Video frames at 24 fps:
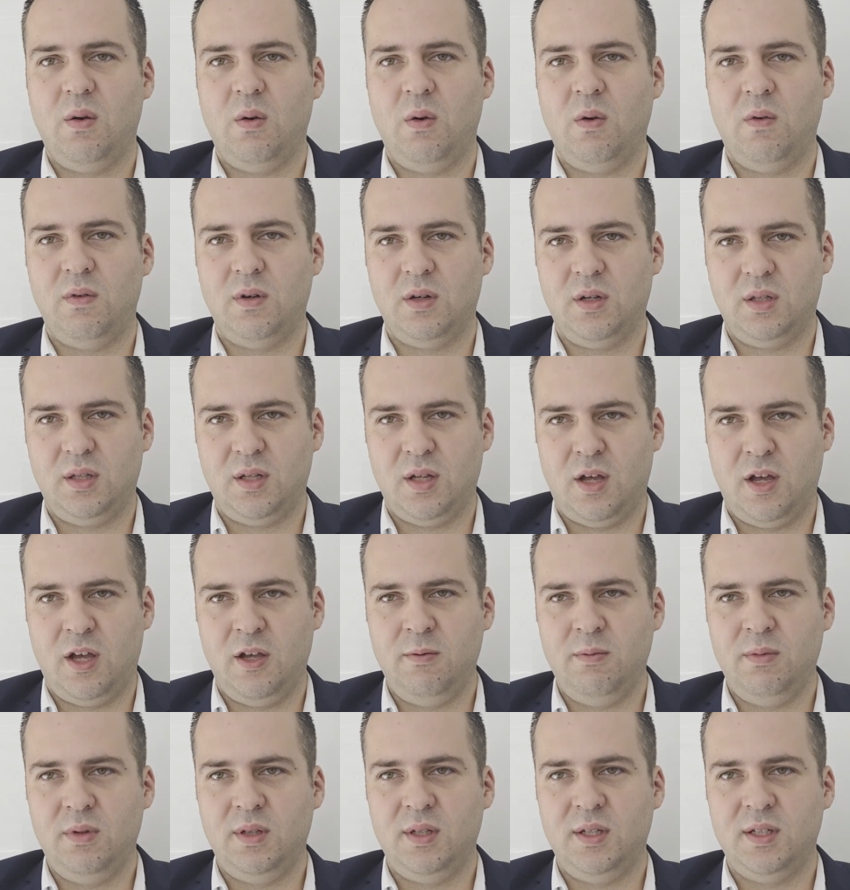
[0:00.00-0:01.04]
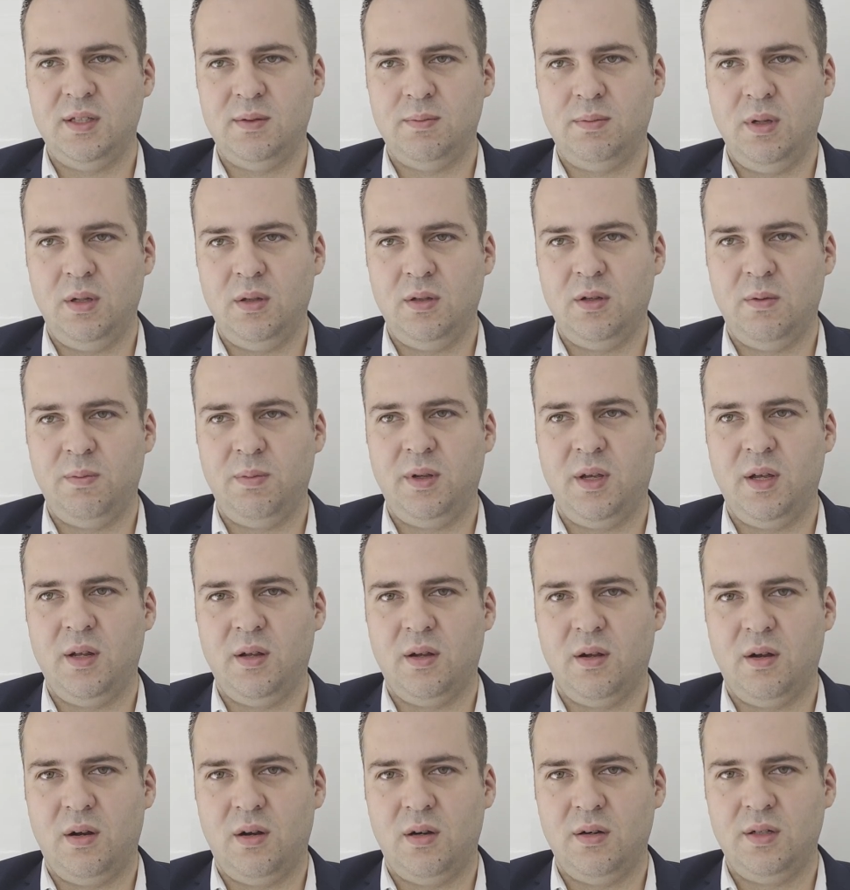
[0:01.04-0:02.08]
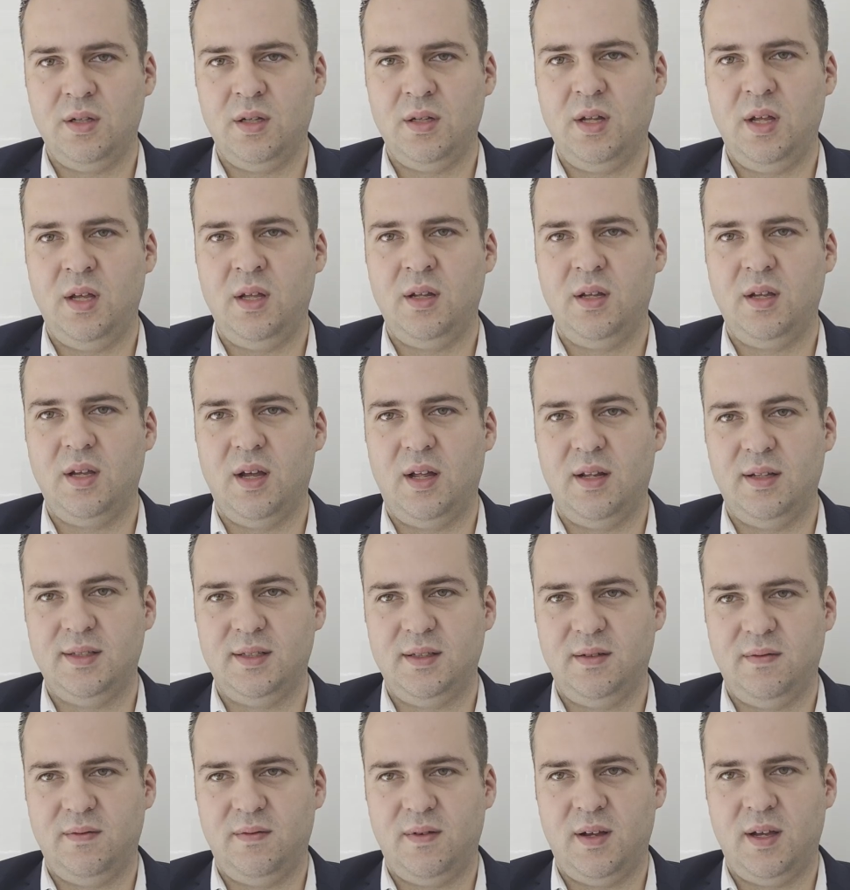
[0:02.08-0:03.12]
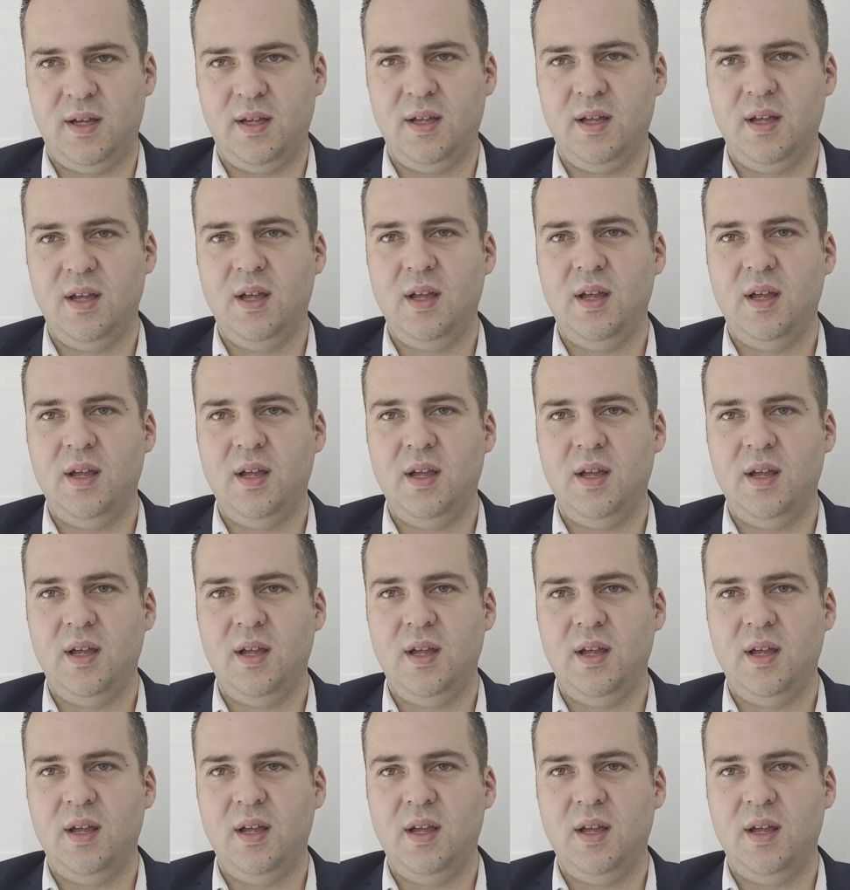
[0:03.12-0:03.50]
Over time, this buildup can harden and calcify,